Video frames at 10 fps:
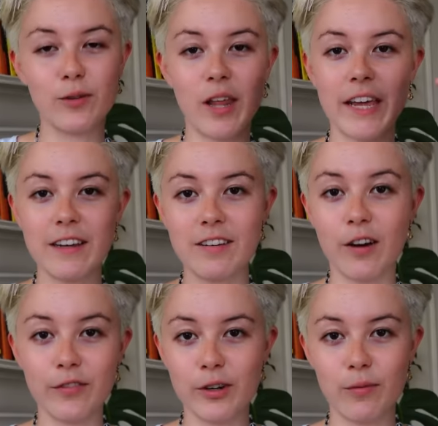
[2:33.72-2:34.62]
you like
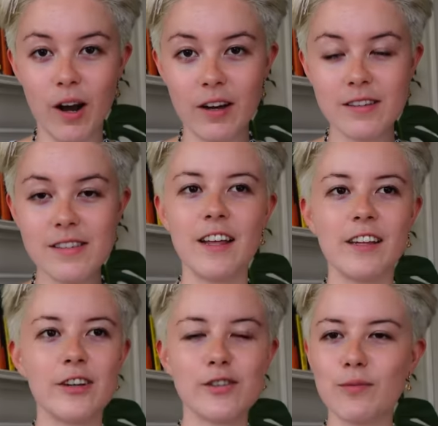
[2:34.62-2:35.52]
tufted rugs.
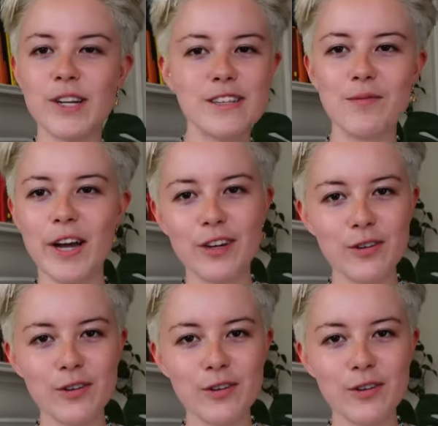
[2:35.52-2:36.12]
There's a reason why I